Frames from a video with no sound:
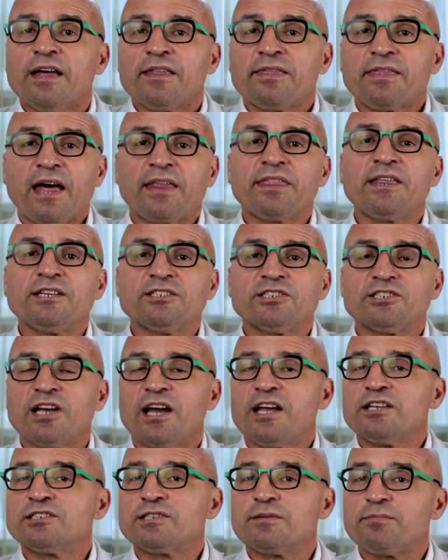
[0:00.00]
Nothing's
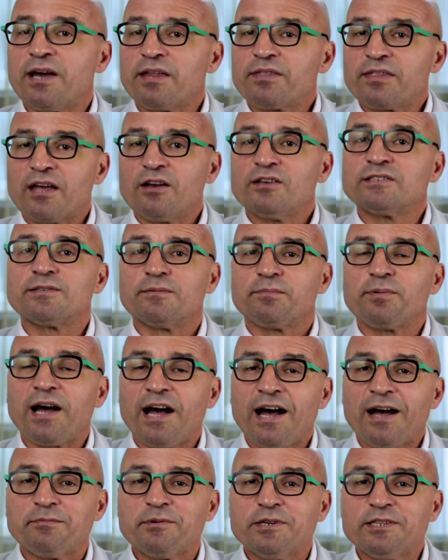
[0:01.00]
changed about those
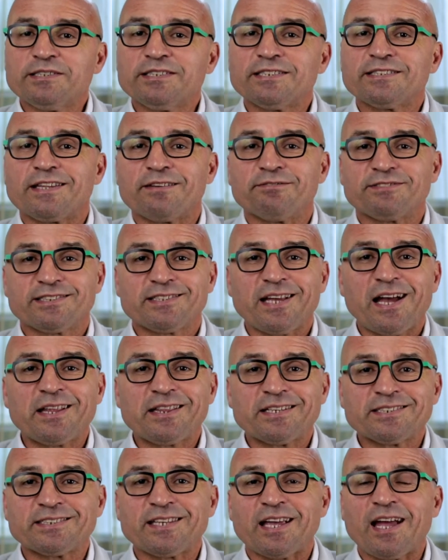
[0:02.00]
apartments, they've stayed
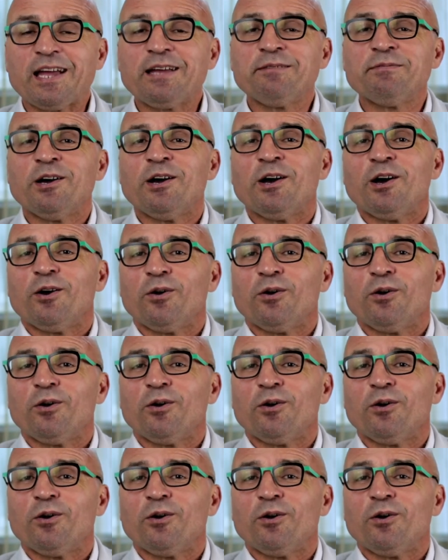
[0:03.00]
the same.